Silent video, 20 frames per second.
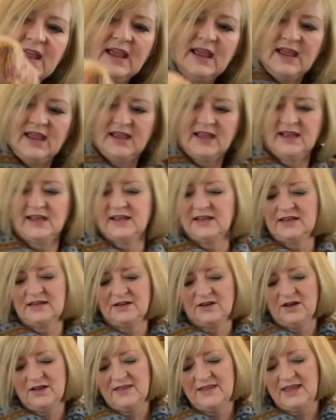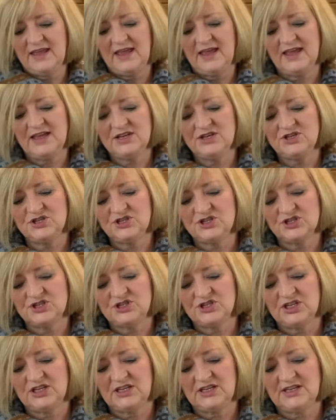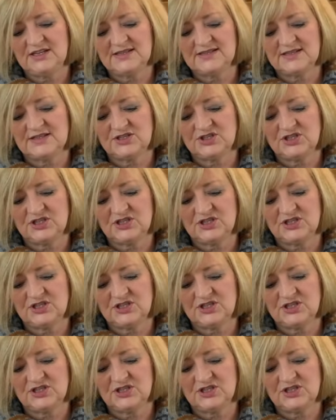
and on the edge she's